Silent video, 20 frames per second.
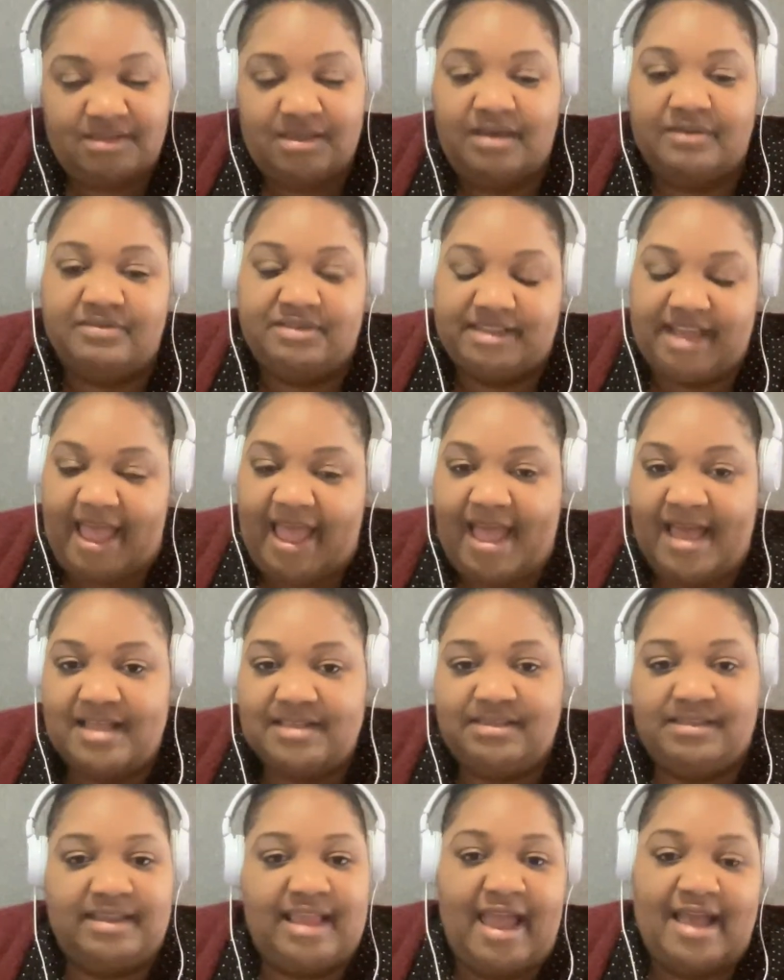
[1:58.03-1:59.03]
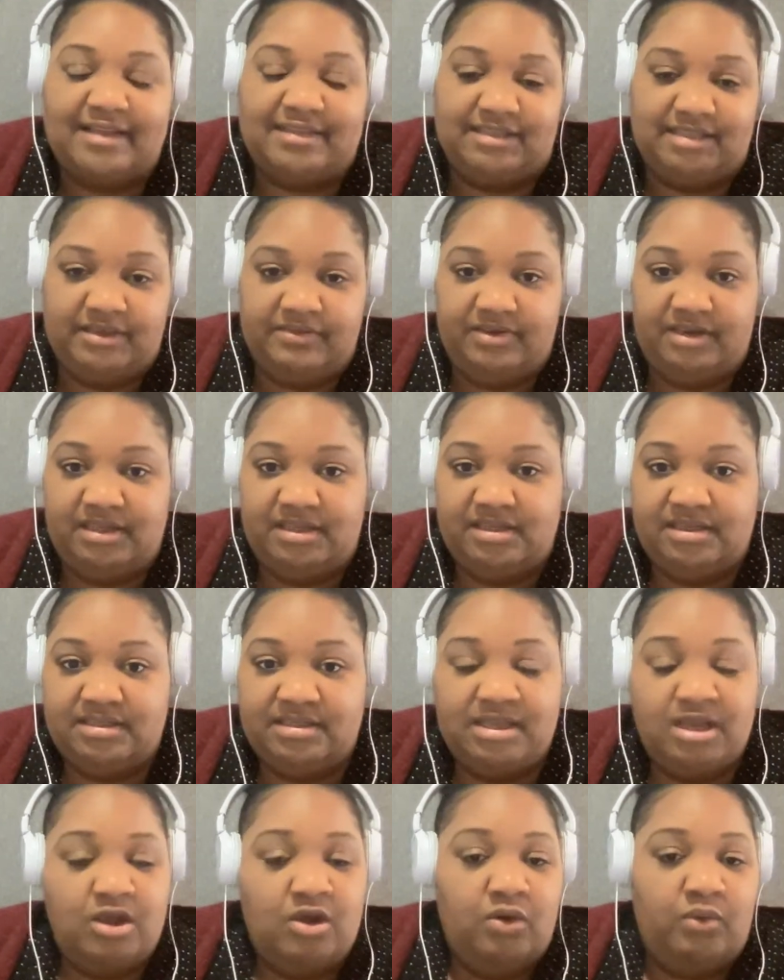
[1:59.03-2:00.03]
of task activities,
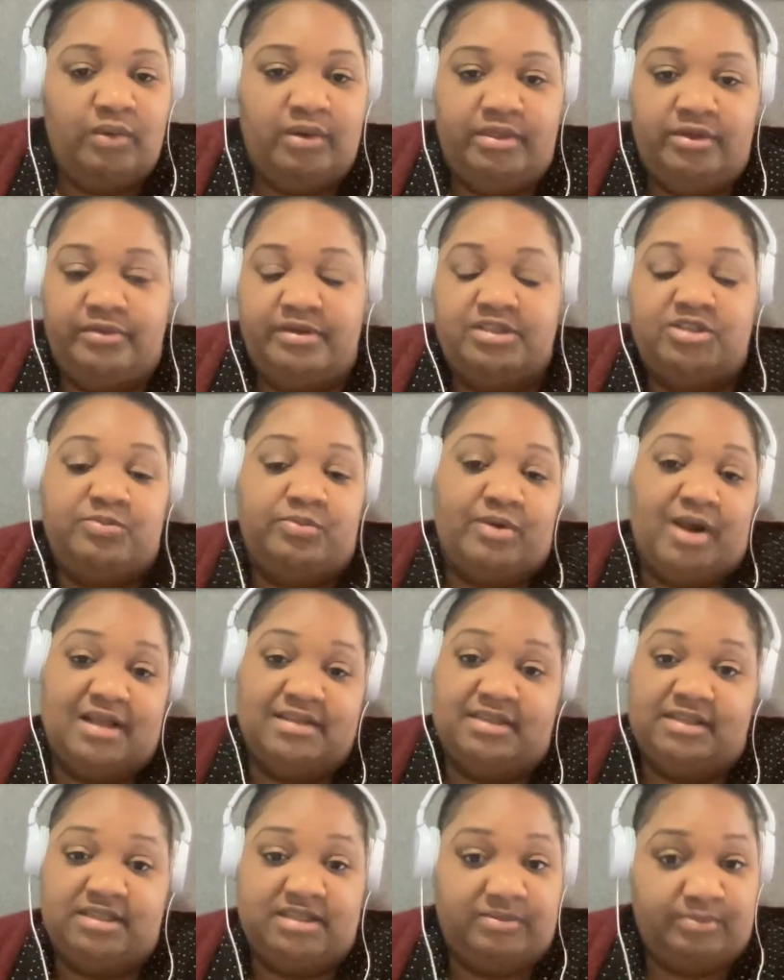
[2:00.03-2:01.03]
whether it's process